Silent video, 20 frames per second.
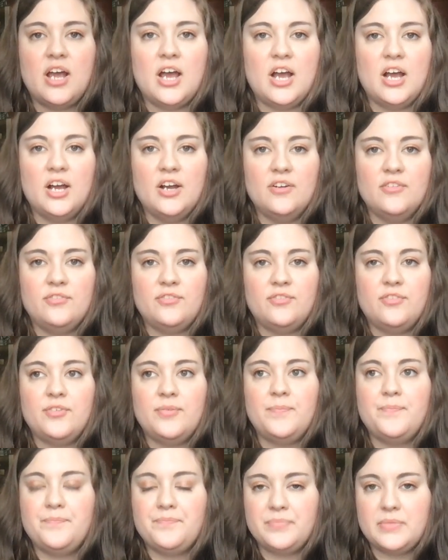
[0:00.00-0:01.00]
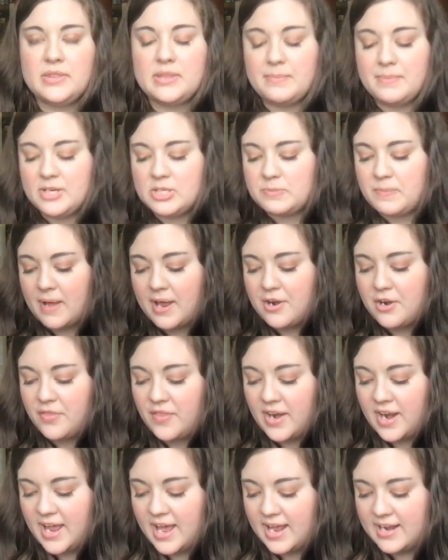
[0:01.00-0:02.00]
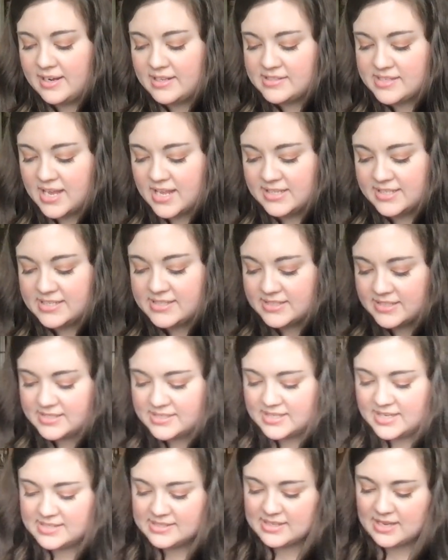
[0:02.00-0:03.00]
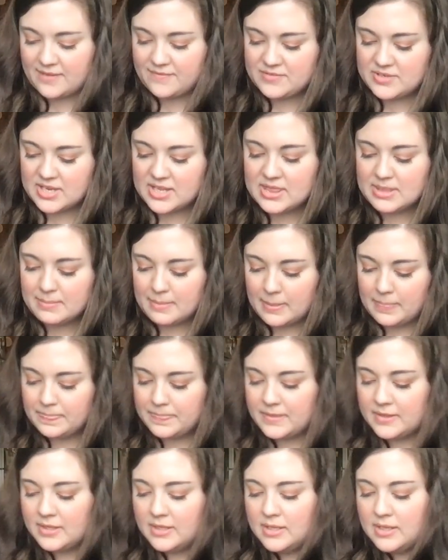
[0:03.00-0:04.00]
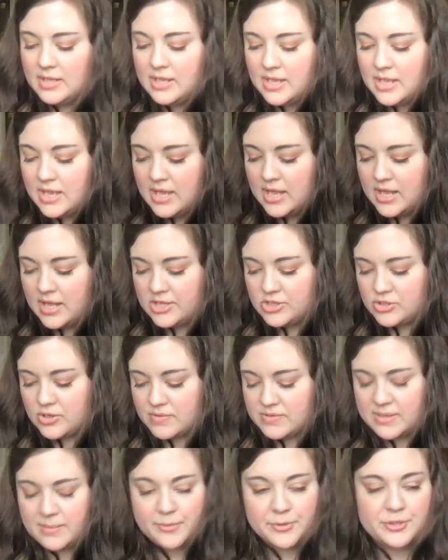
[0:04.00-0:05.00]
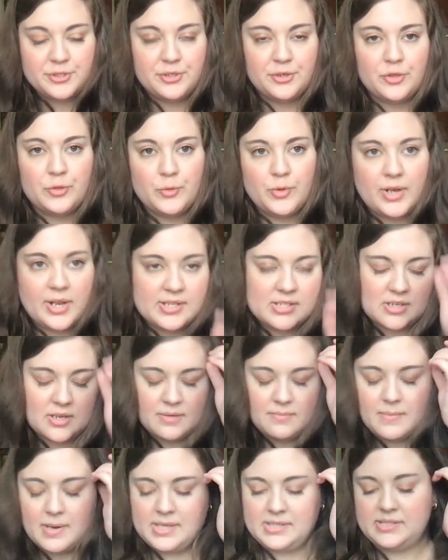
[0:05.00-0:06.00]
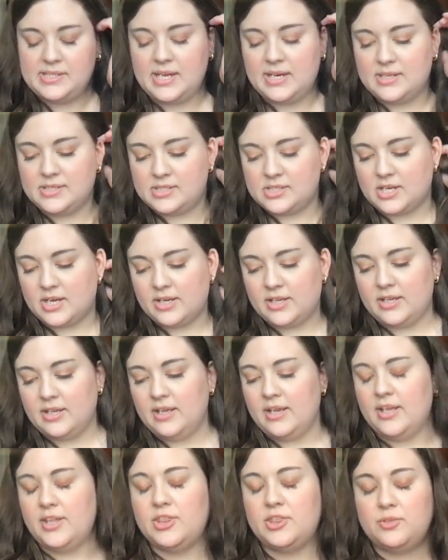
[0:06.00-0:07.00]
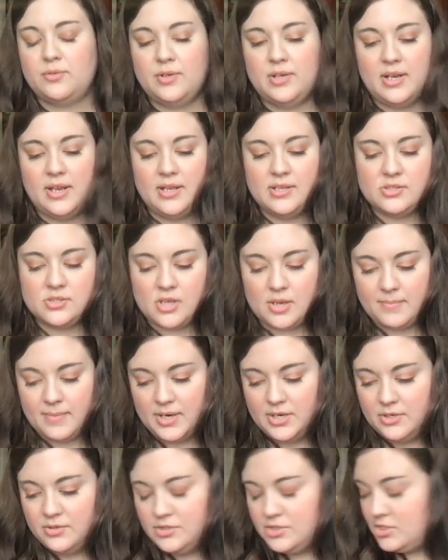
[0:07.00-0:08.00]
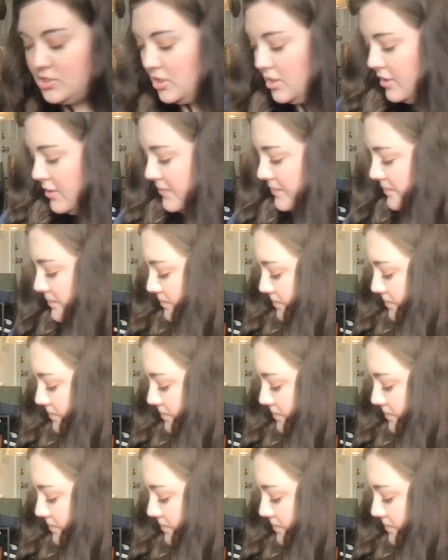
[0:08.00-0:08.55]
of the beach pattern, that I had exactly 6 days left in the month. And so I was able to do 3 days on my Santa stocking and 3 days on my new start.